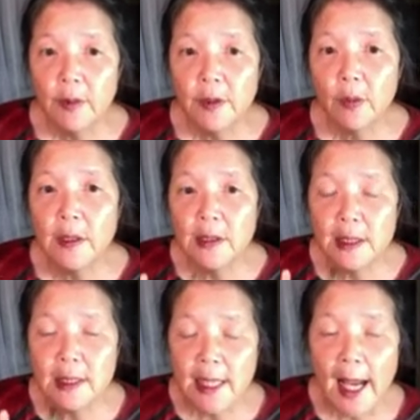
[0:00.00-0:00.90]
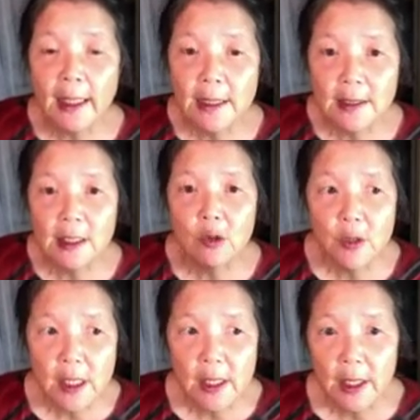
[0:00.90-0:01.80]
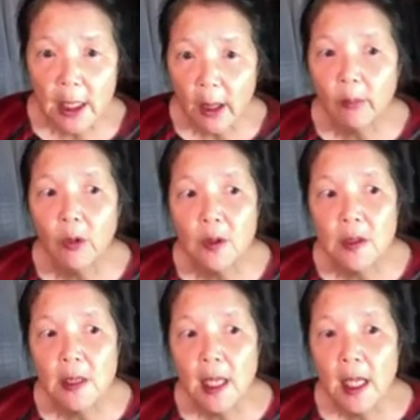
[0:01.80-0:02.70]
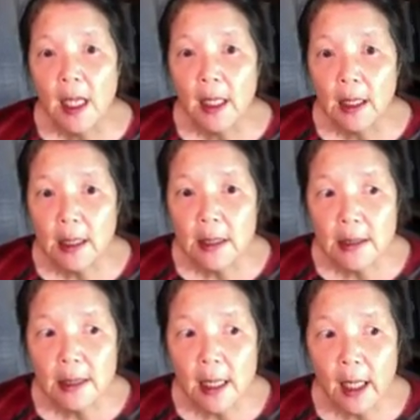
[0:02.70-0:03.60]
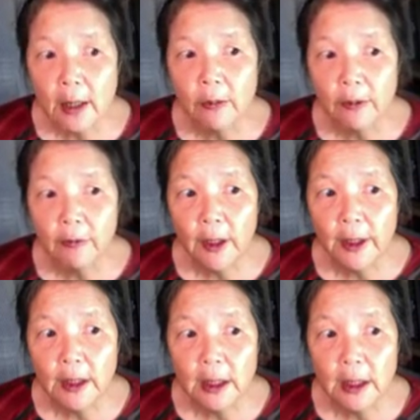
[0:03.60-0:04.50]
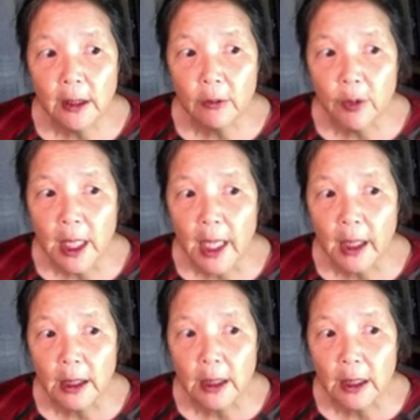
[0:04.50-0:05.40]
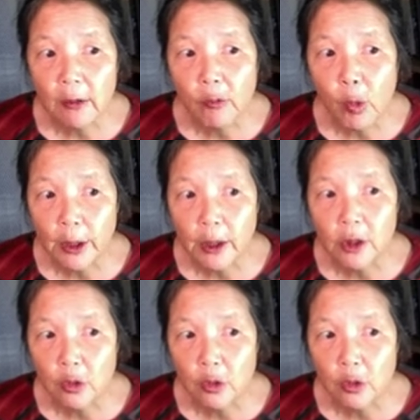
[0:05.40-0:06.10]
So this exactness that you see in the numbers is not reflected in the reality of what